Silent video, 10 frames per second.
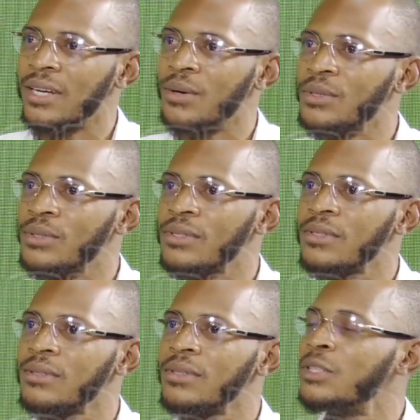there
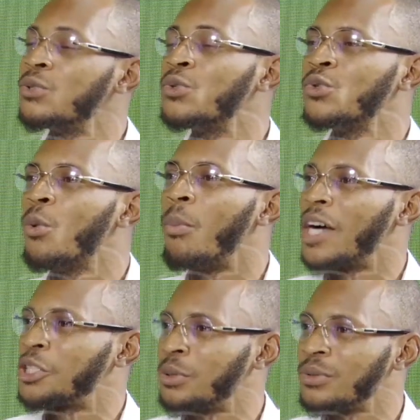was little to no
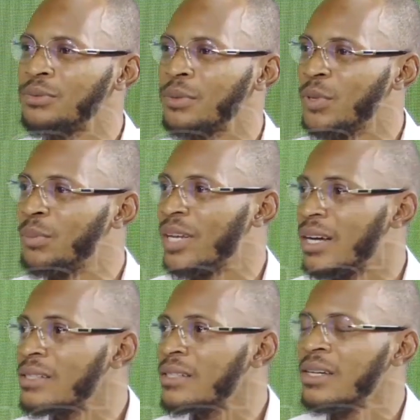passion from the
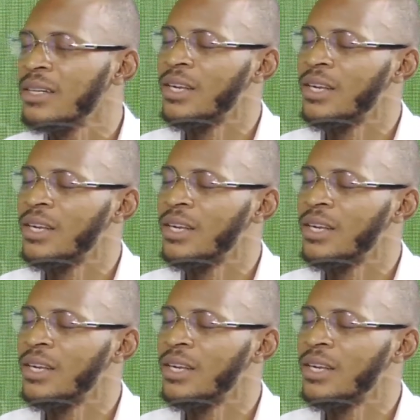players.